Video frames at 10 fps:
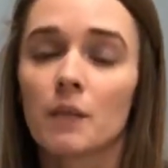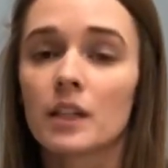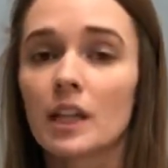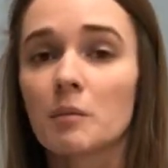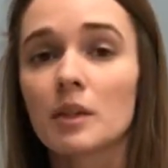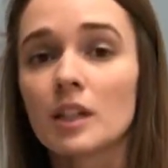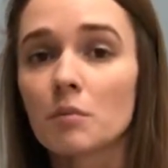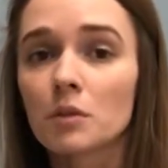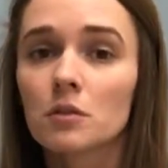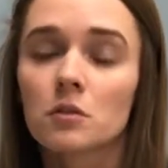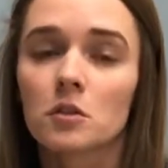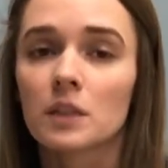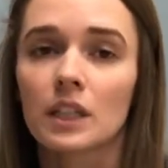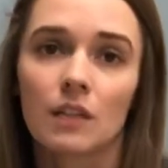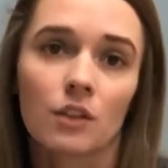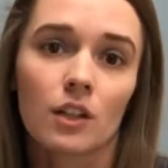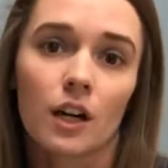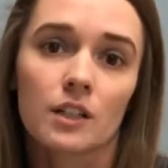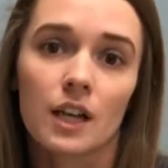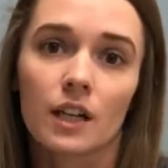name and number, or we can even
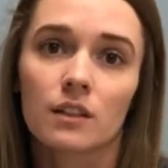contact